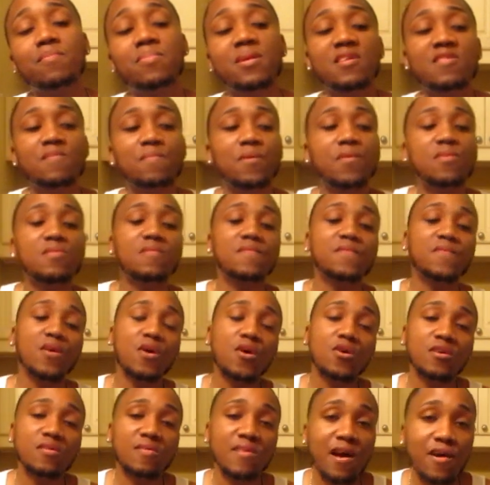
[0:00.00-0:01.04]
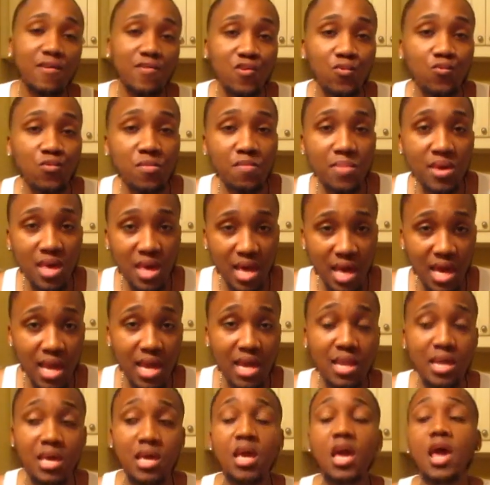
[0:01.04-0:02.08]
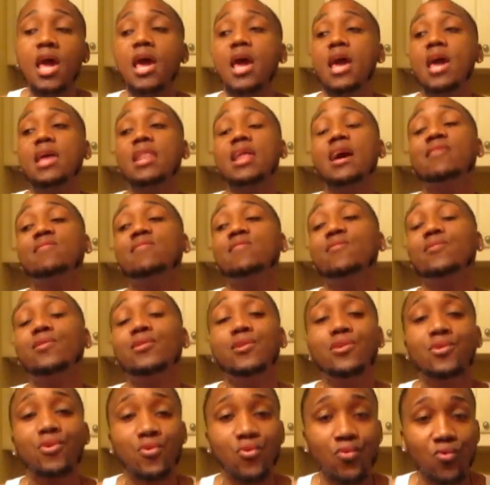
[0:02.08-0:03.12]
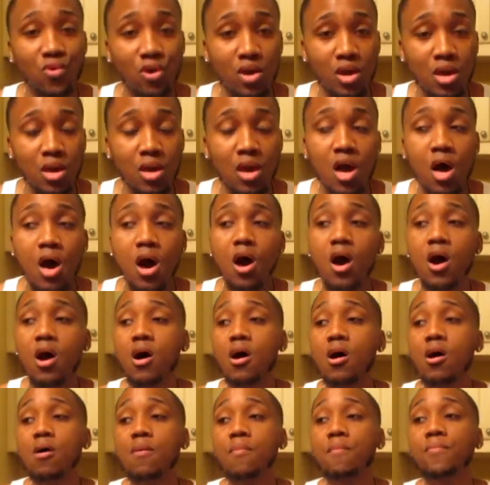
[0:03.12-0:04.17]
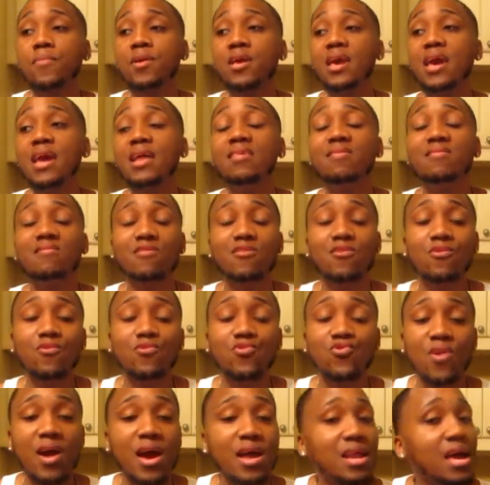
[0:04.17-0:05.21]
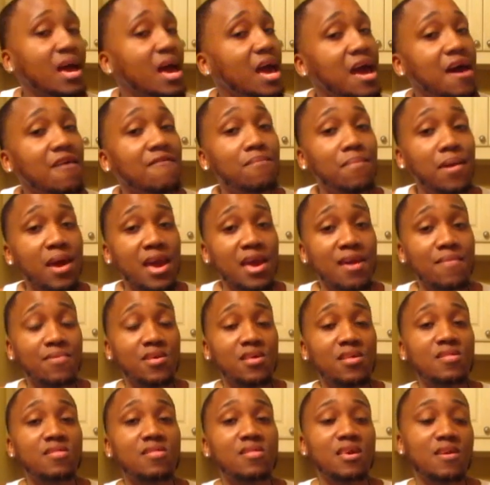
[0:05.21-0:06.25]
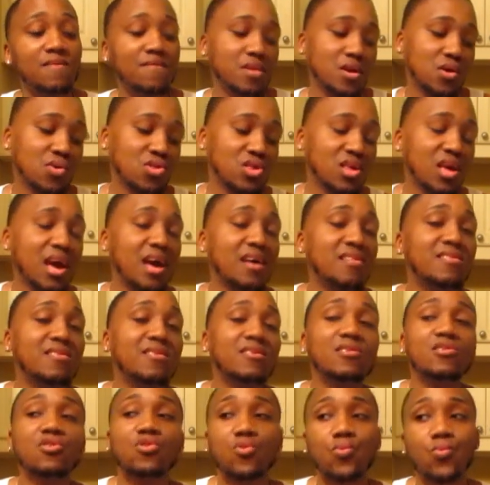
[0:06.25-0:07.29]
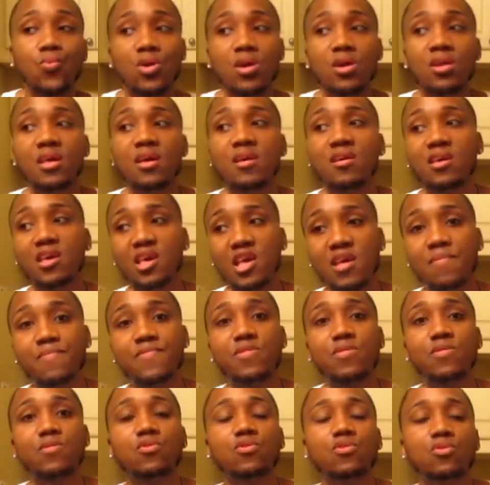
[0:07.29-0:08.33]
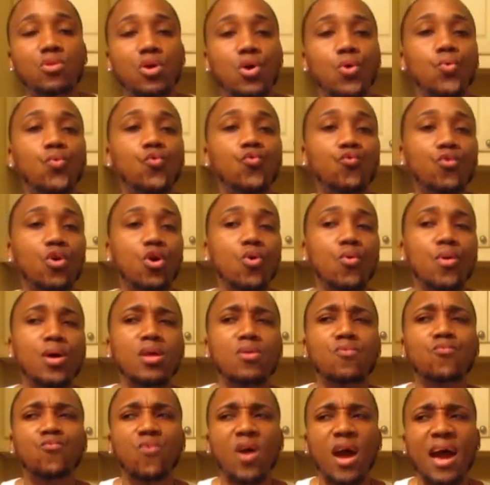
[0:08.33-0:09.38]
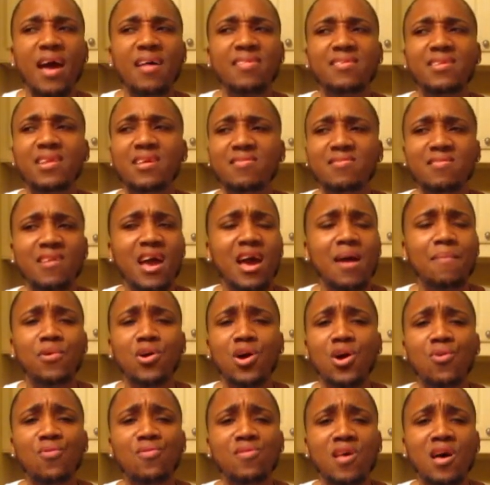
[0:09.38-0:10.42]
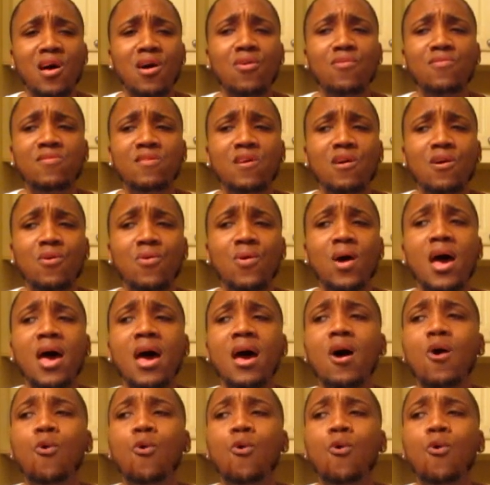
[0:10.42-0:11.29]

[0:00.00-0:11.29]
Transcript: the best person for her to talk to would be Kandi. And I totally agree. Um, Kandi's still trying to have babies, even though she has a career that keeps, you know, growing and rising as time goes on. So